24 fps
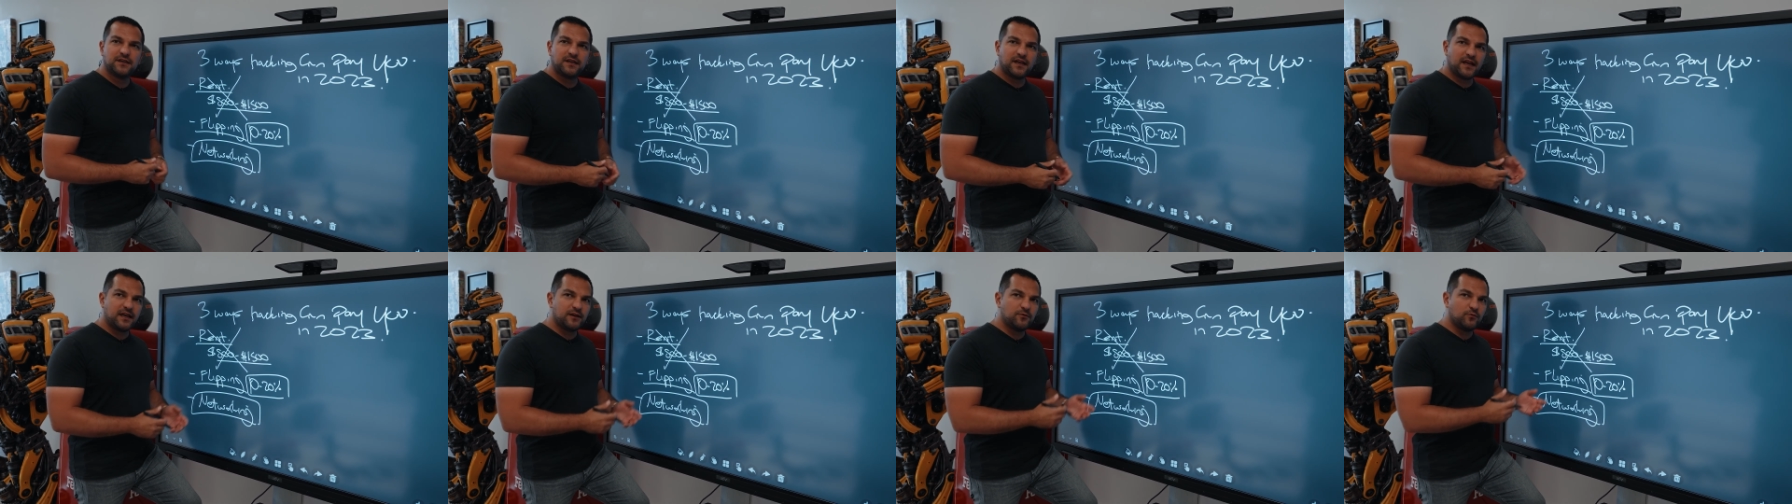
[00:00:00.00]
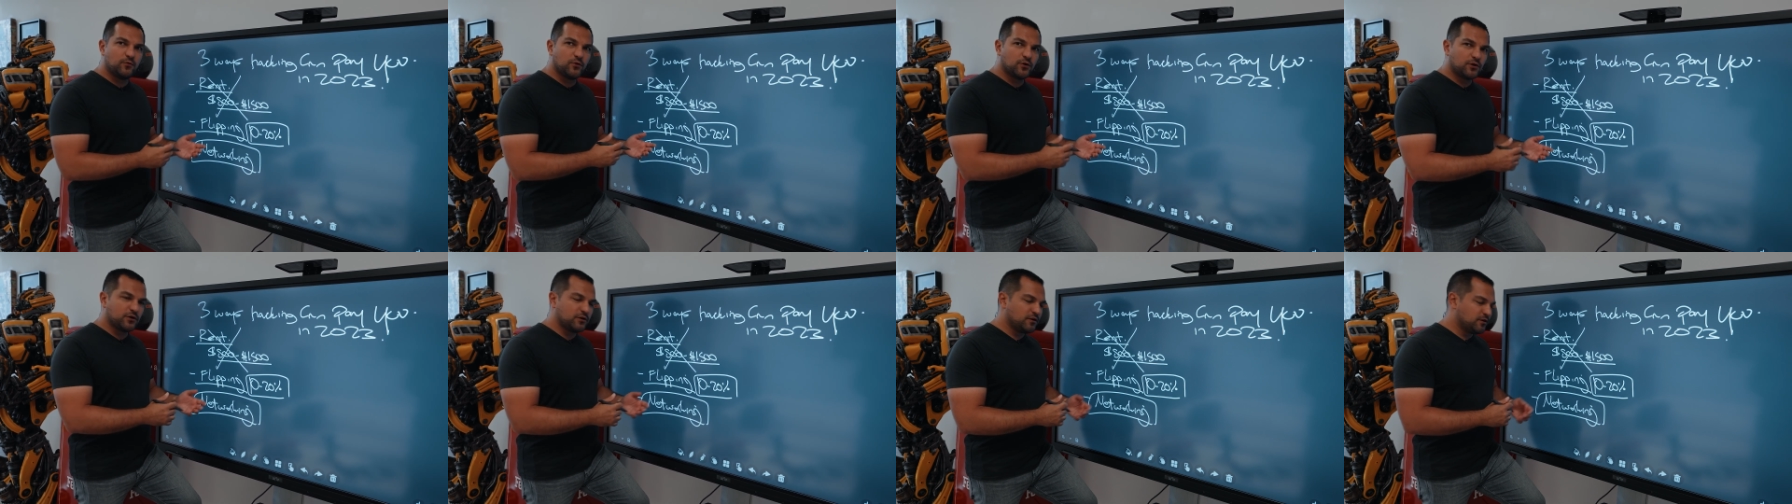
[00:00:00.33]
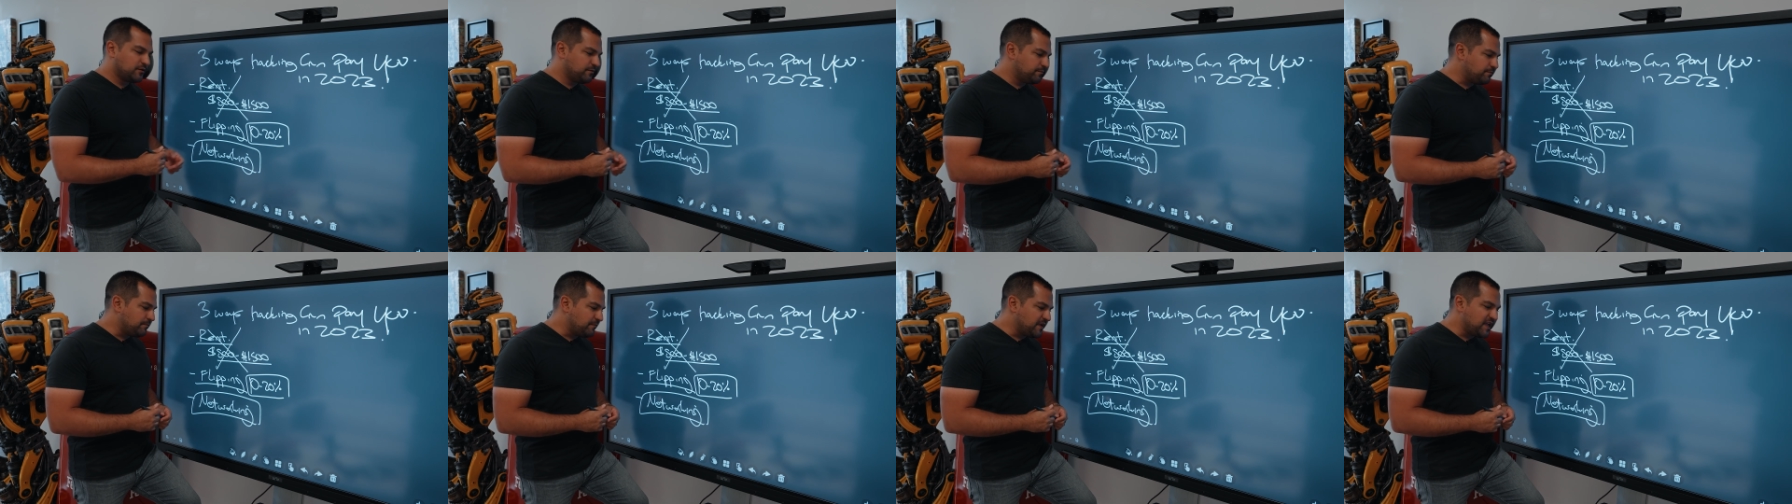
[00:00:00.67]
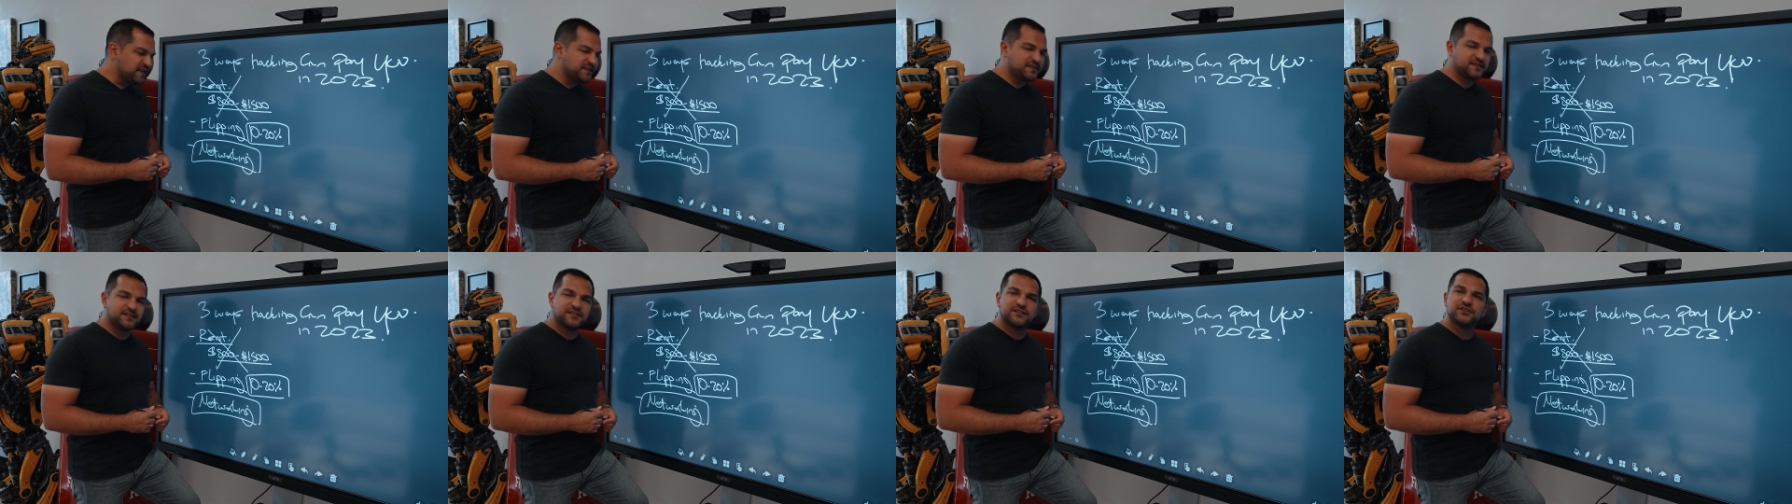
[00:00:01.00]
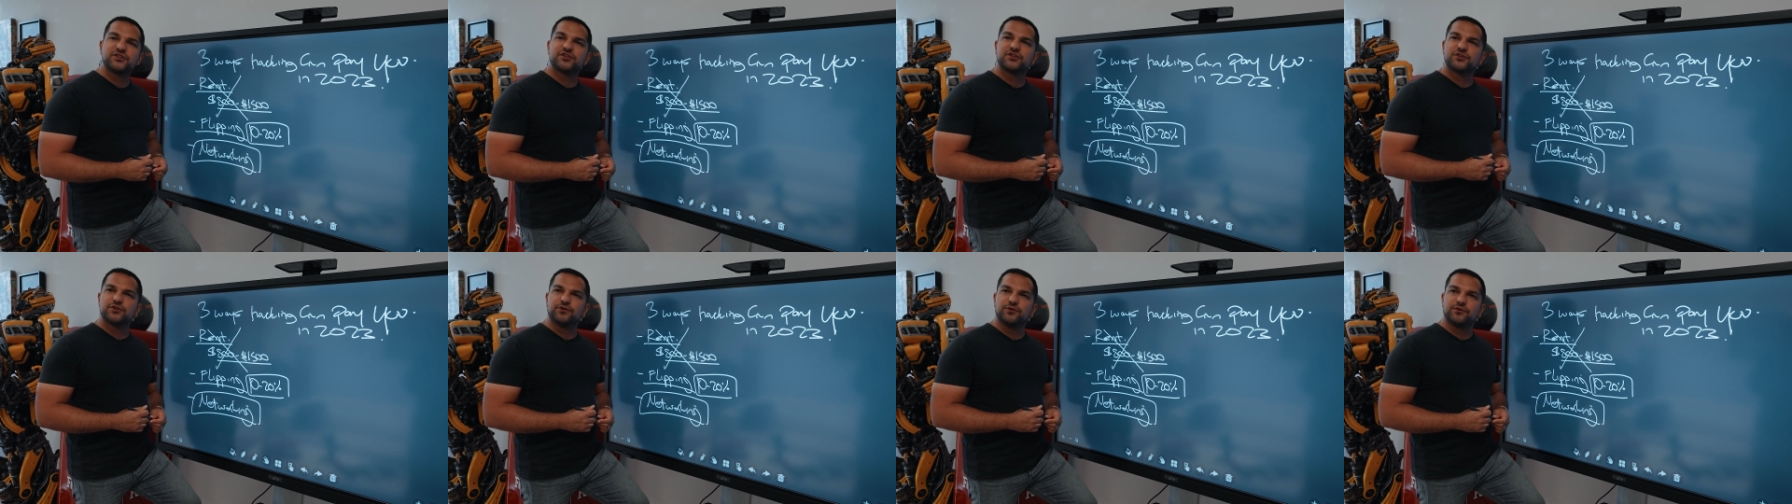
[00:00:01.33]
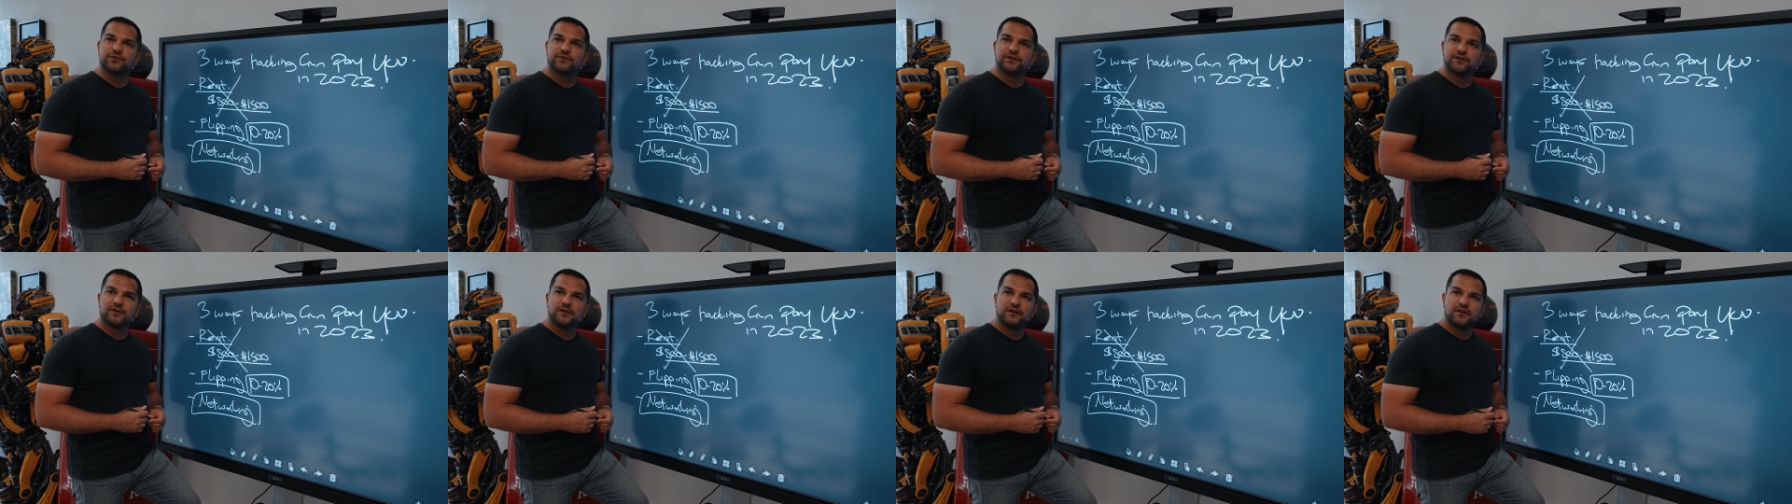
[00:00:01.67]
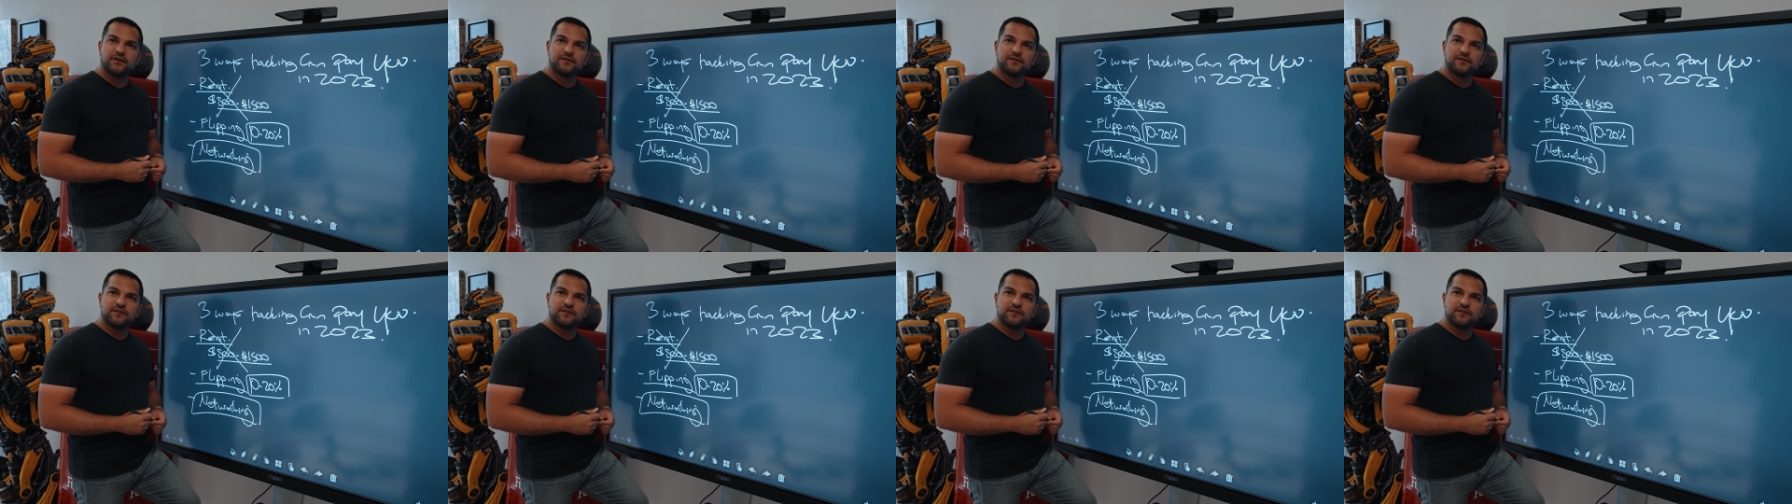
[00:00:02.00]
and wore a Macy suit,